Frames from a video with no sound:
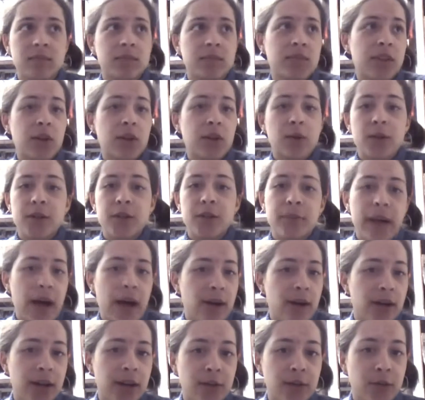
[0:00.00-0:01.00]
lurked
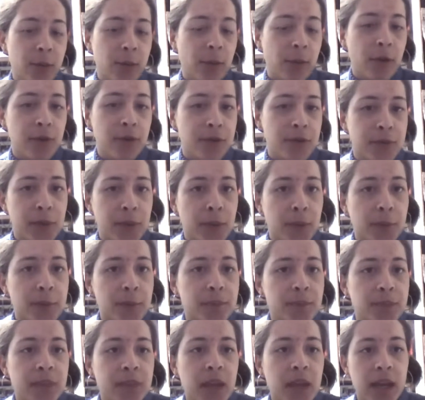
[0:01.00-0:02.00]
about in Ramon's room
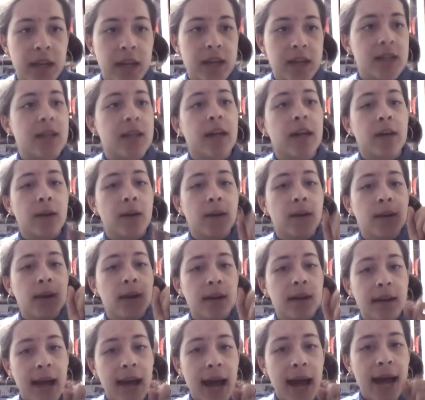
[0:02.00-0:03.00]
until
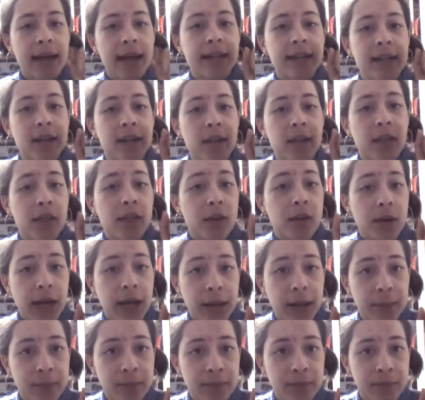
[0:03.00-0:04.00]

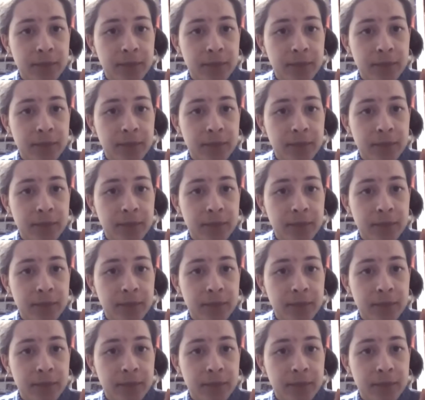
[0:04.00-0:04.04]
9:30.